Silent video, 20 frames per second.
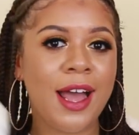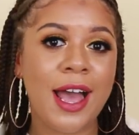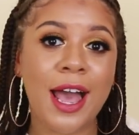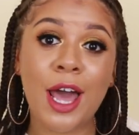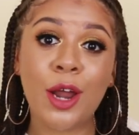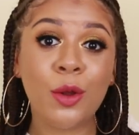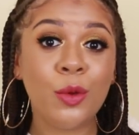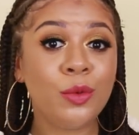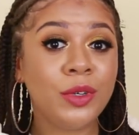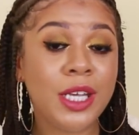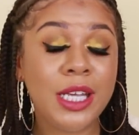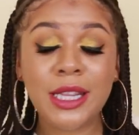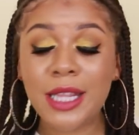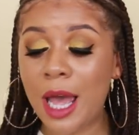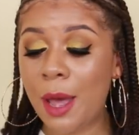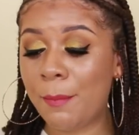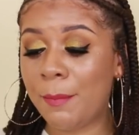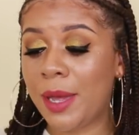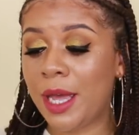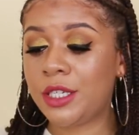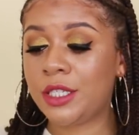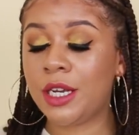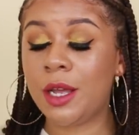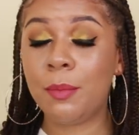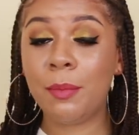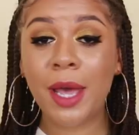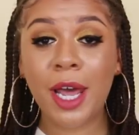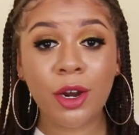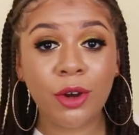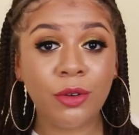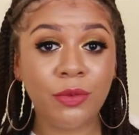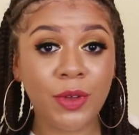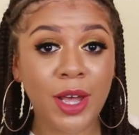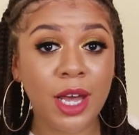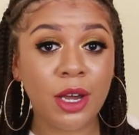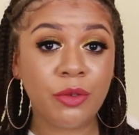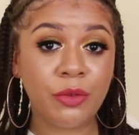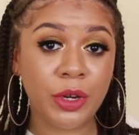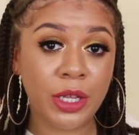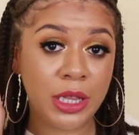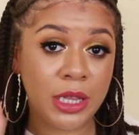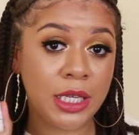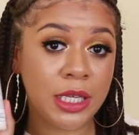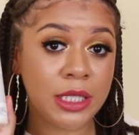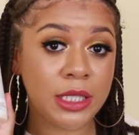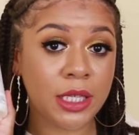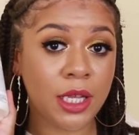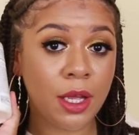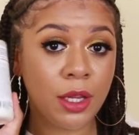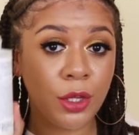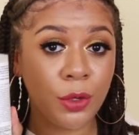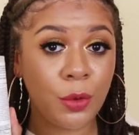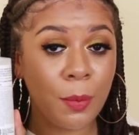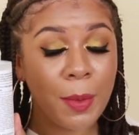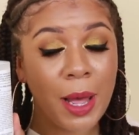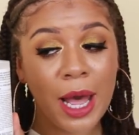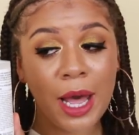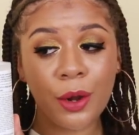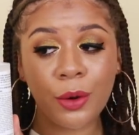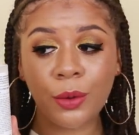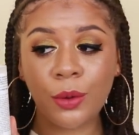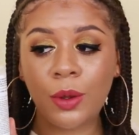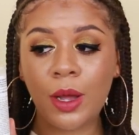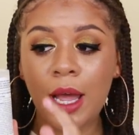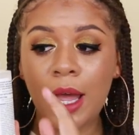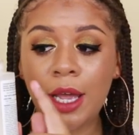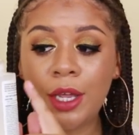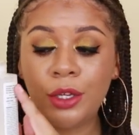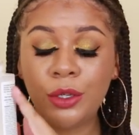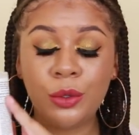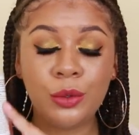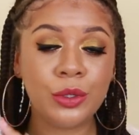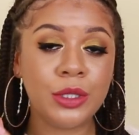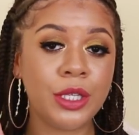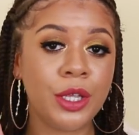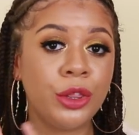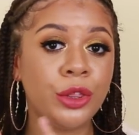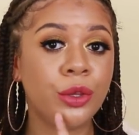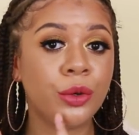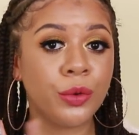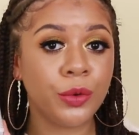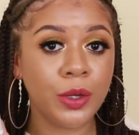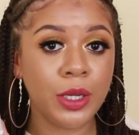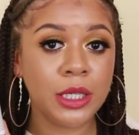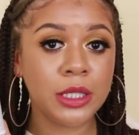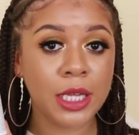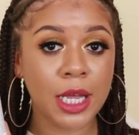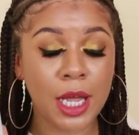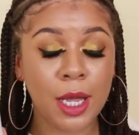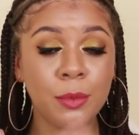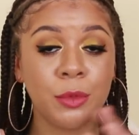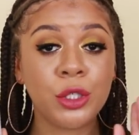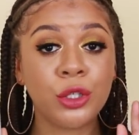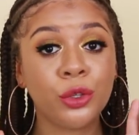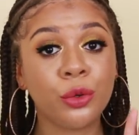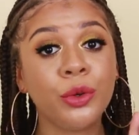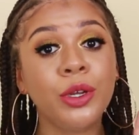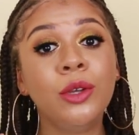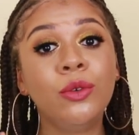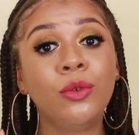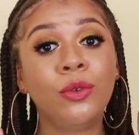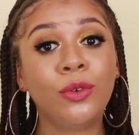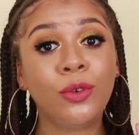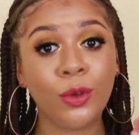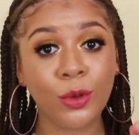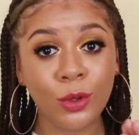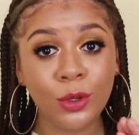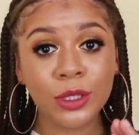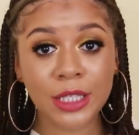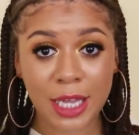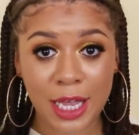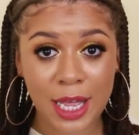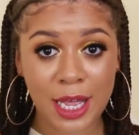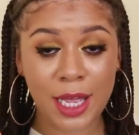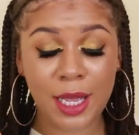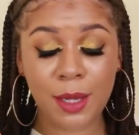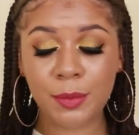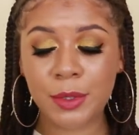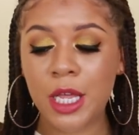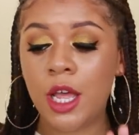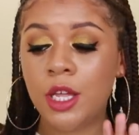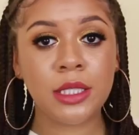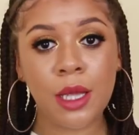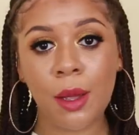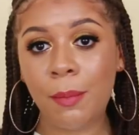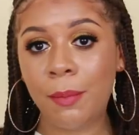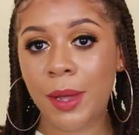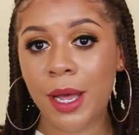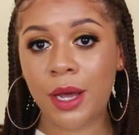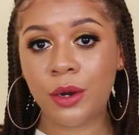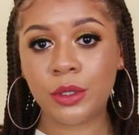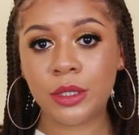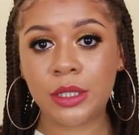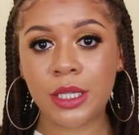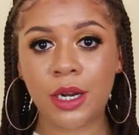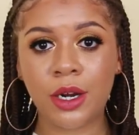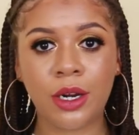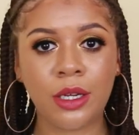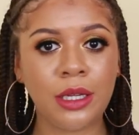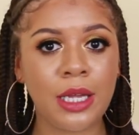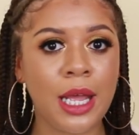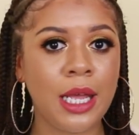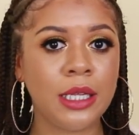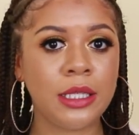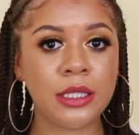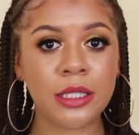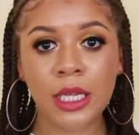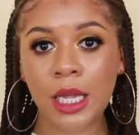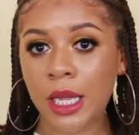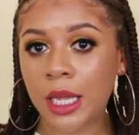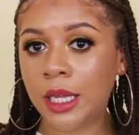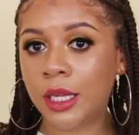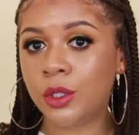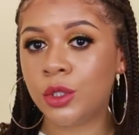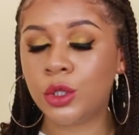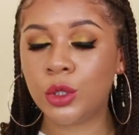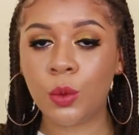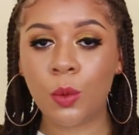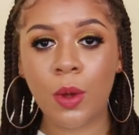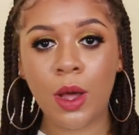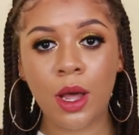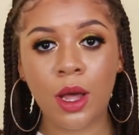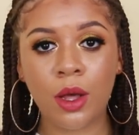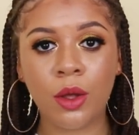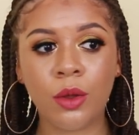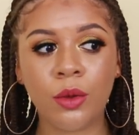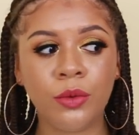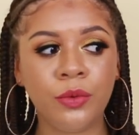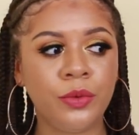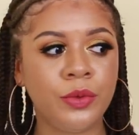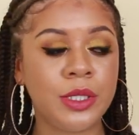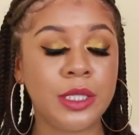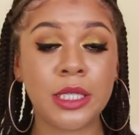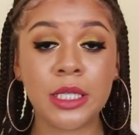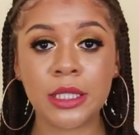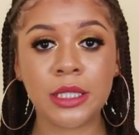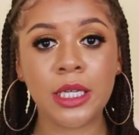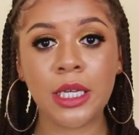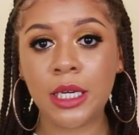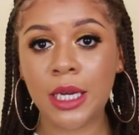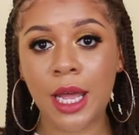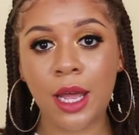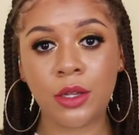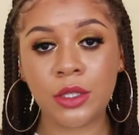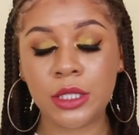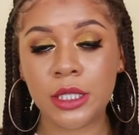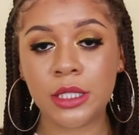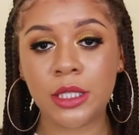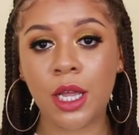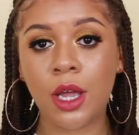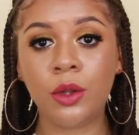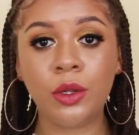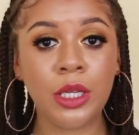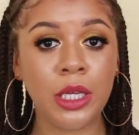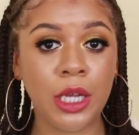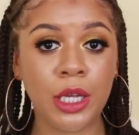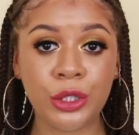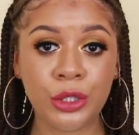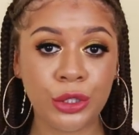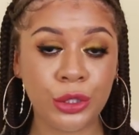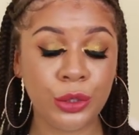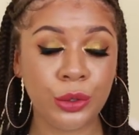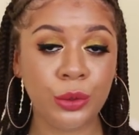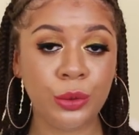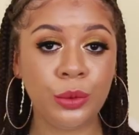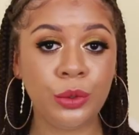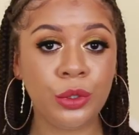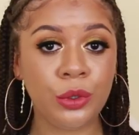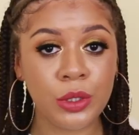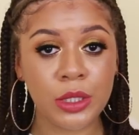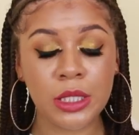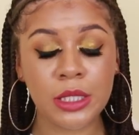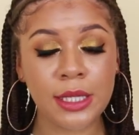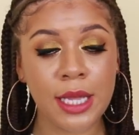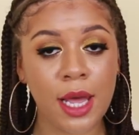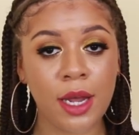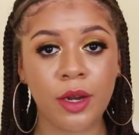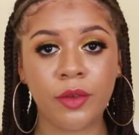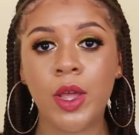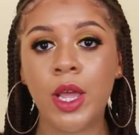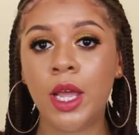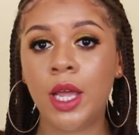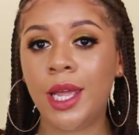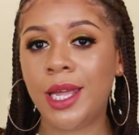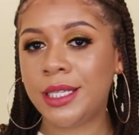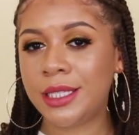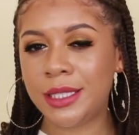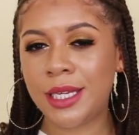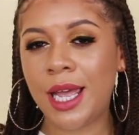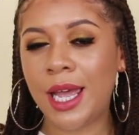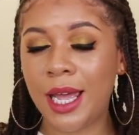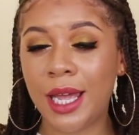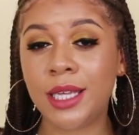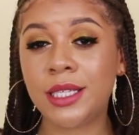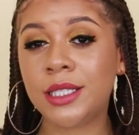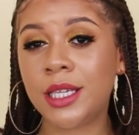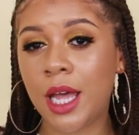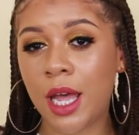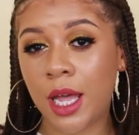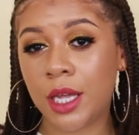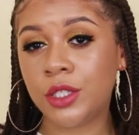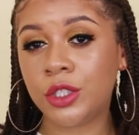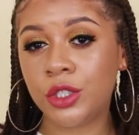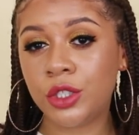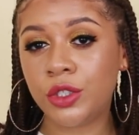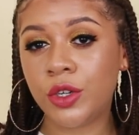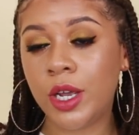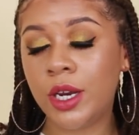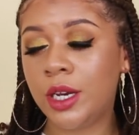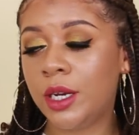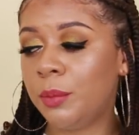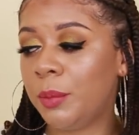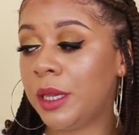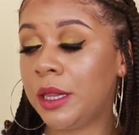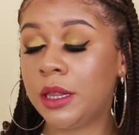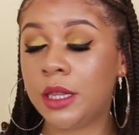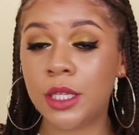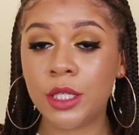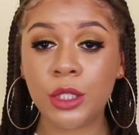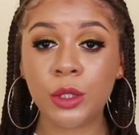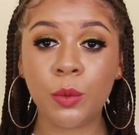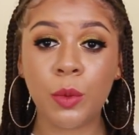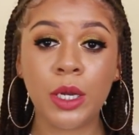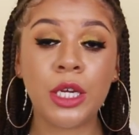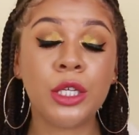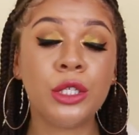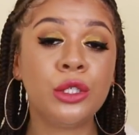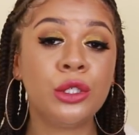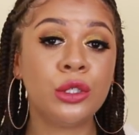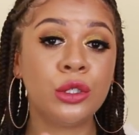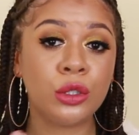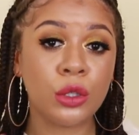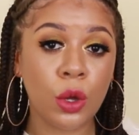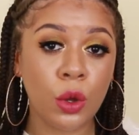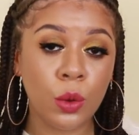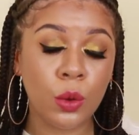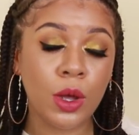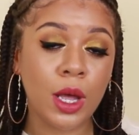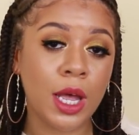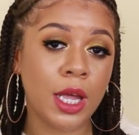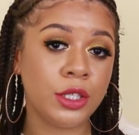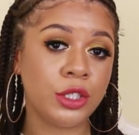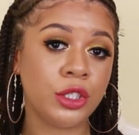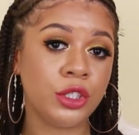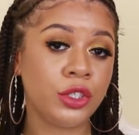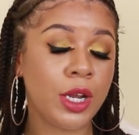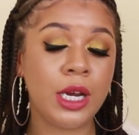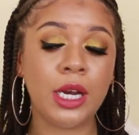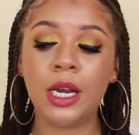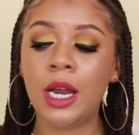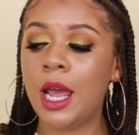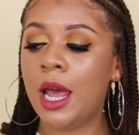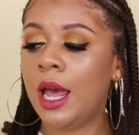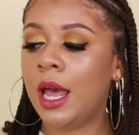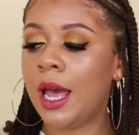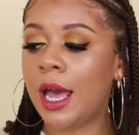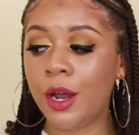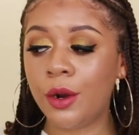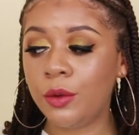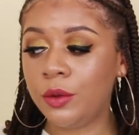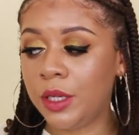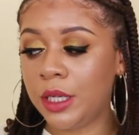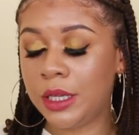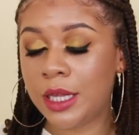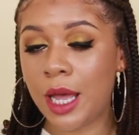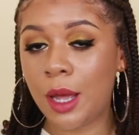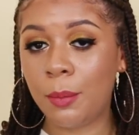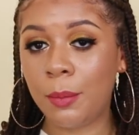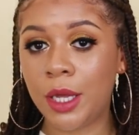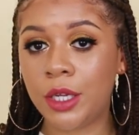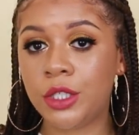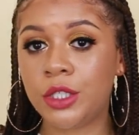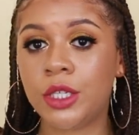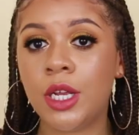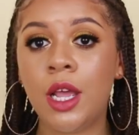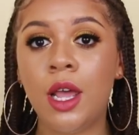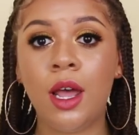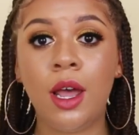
I don't need that much. As a matter of fact, for this little bottle I use it 3 times, 3 full times. Some bottles that are like 10, 12, 16 ounces I only get 2 uses out of. It's not as concentrated, but this one is so concentrated. I don't need that much